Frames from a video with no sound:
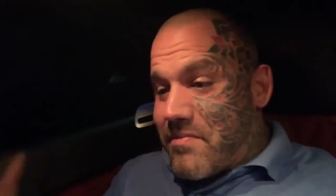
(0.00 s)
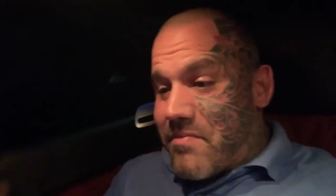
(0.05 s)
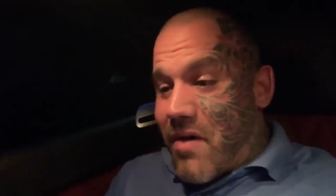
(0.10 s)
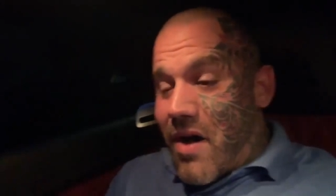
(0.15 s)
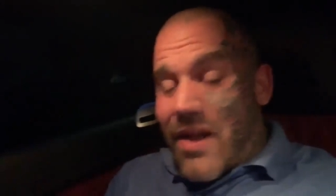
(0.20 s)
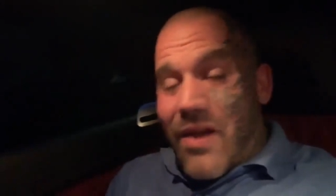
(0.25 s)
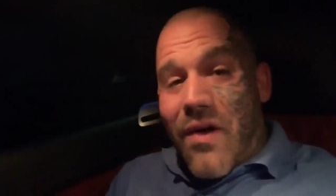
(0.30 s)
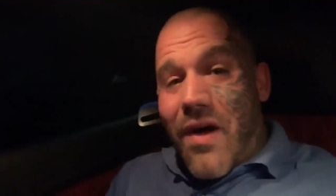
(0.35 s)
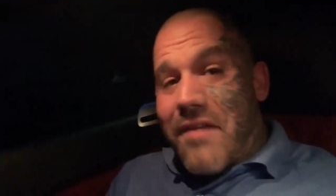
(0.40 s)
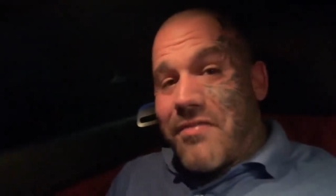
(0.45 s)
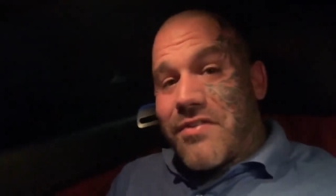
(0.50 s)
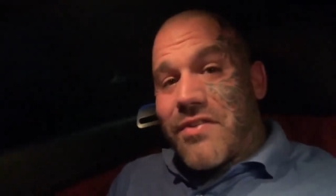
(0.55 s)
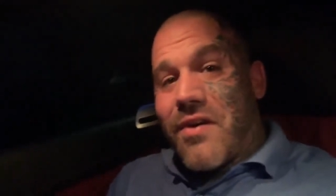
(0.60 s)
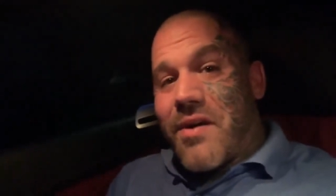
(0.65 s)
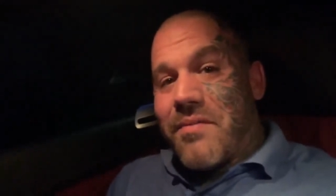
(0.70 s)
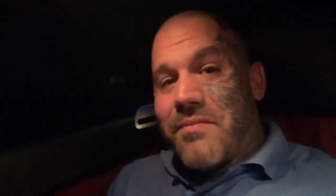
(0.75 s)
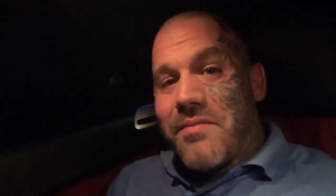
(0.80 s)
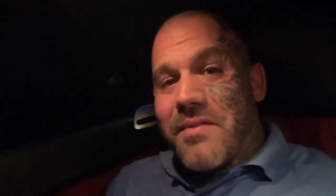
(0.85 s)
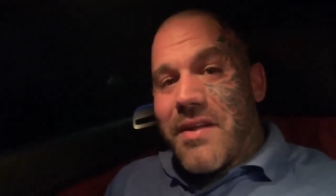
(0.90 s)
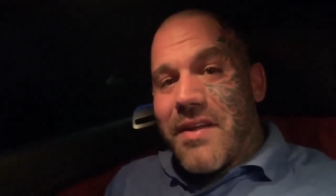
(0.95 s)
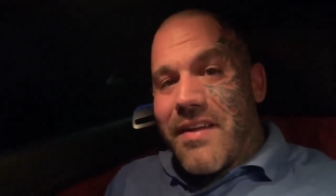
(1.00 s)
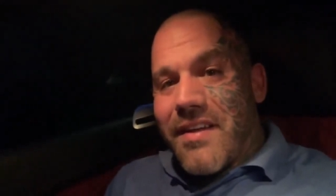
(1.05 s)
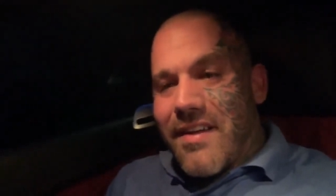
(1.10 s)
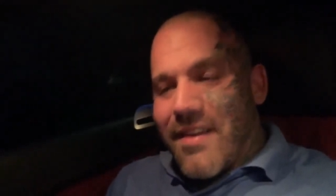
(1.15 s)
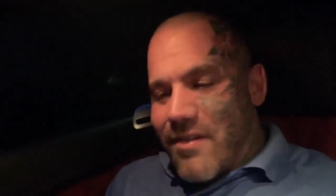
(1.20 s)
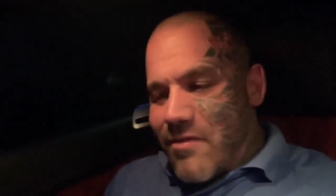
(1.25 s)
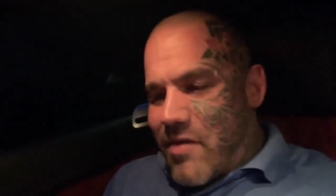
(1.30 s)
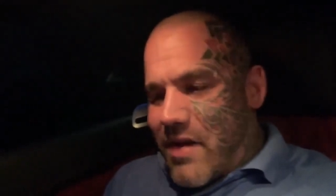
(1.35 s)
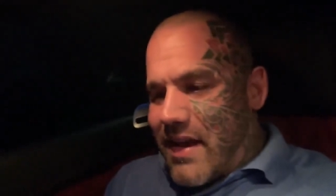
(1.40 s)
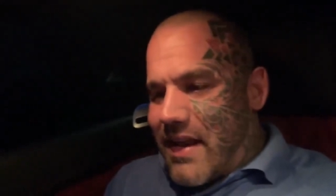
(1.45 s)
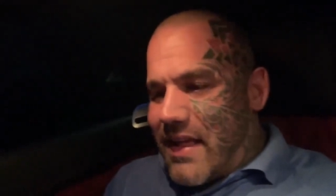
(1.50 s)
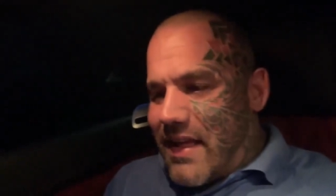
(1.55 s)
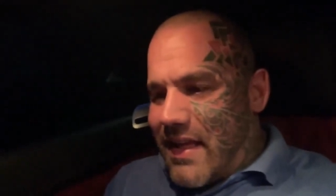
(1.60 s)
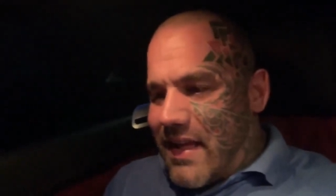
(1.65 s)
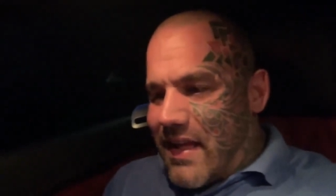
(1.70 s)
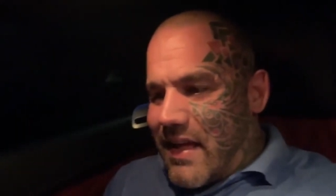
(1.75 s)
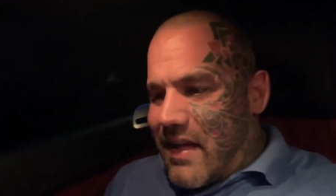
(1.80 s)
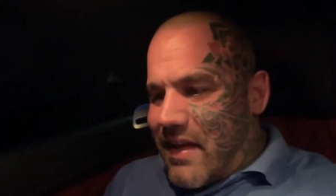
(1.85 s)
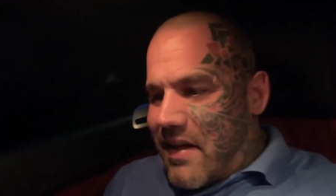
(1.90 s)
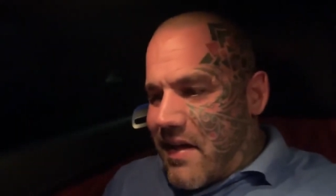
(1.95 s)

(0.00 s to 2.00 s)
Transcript: my lifetime, really.